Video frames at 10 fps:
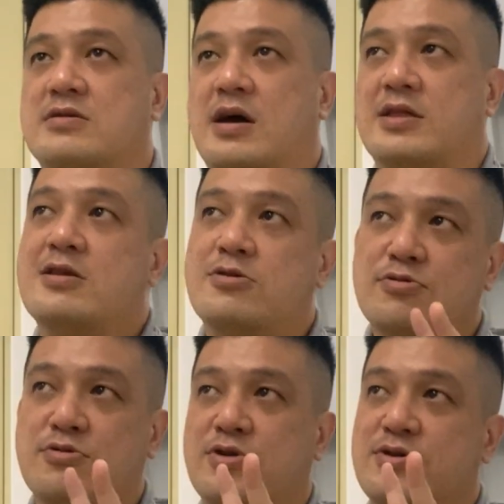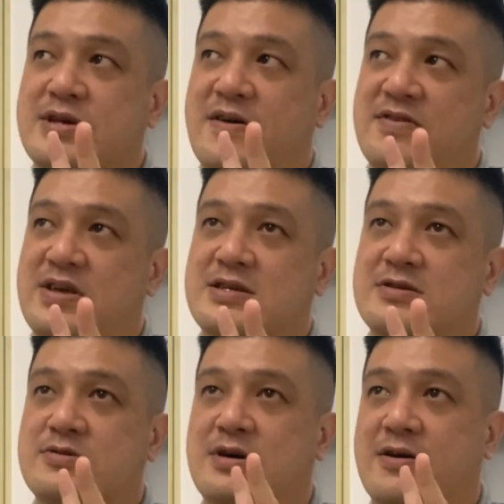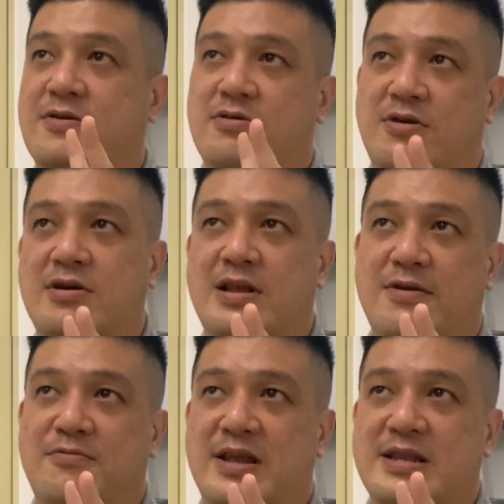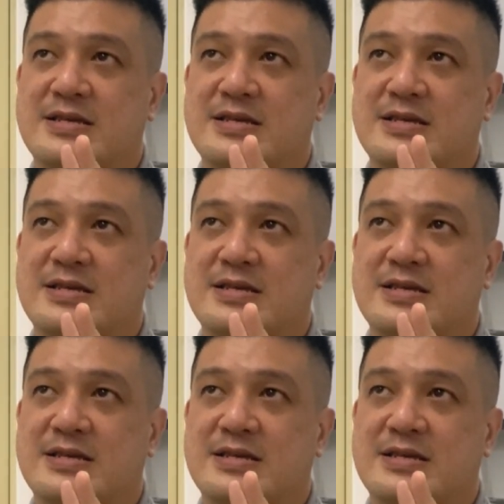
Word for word: I think two condos I finished so I called like what